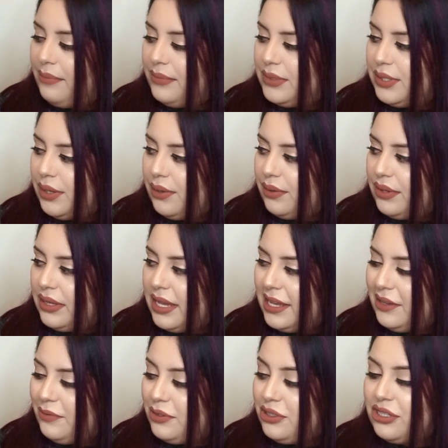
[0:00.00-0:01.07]
So
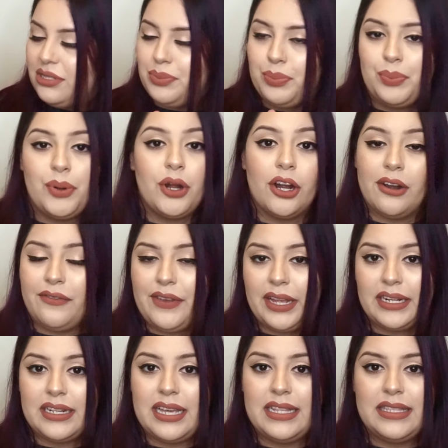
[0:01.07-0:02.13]
it was just
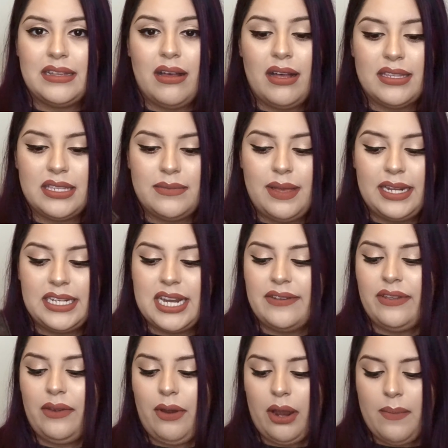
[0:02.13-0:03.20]
perfect. It's awesome. I
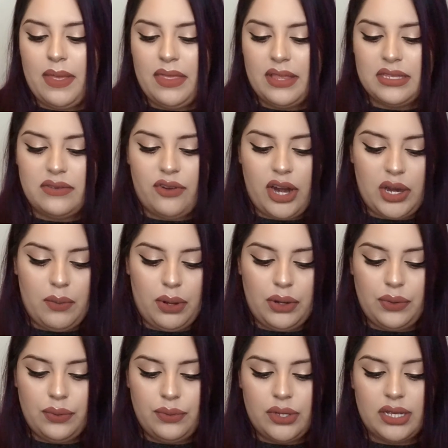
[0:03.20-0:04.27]
definitely recommend this for anyone
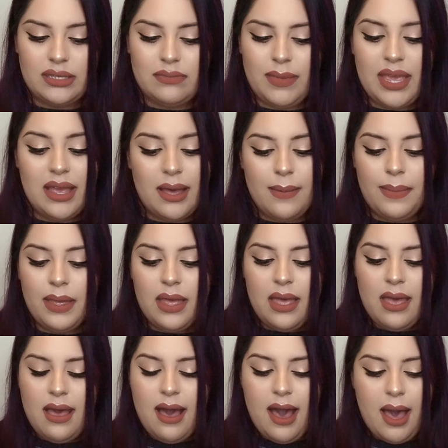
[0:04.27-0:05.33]
who does makeup
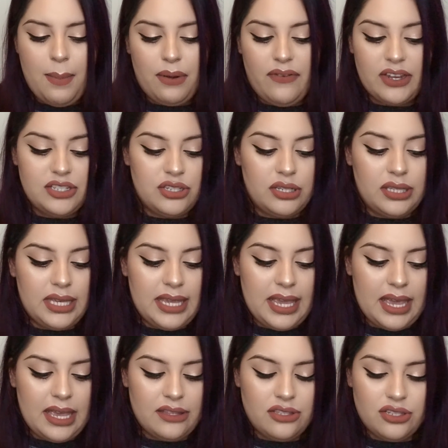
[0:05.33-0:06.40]

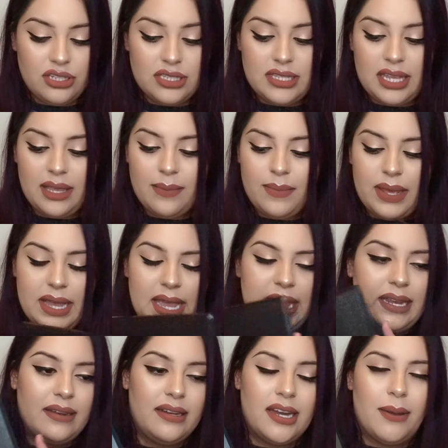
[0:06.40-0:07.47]
professionally. It's just like
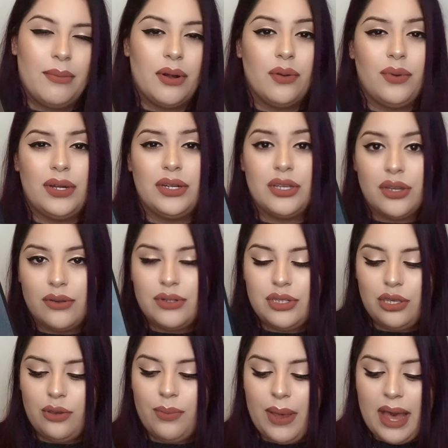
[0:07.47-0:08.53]
my #1
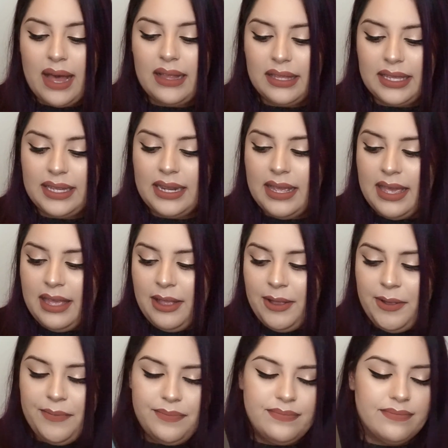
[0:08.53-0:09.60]
go-to palette.
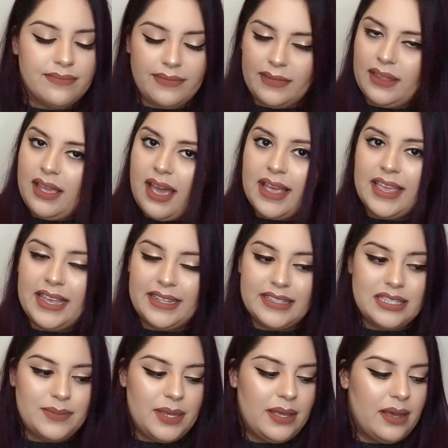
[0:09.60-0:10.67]
I can't
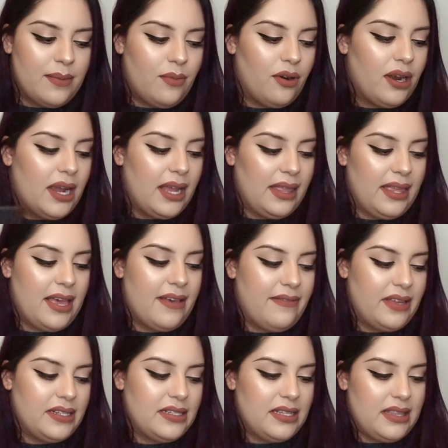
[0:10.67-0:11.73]
speak more highly of
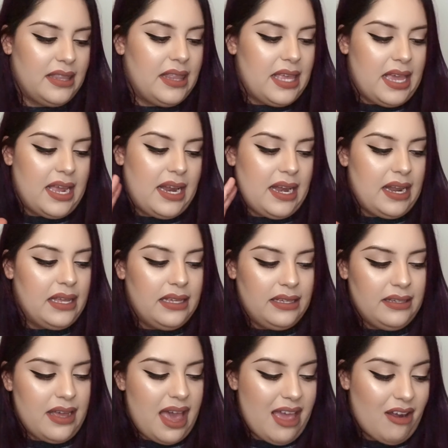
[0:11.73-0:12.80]
it than
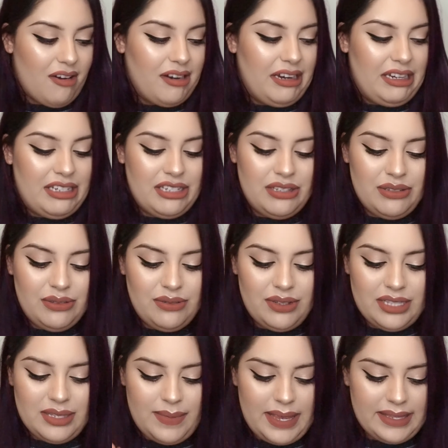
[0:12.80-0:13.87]
I already do.
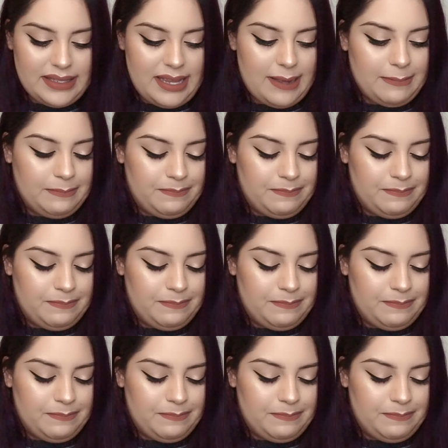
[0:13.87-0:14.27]
It's amazing.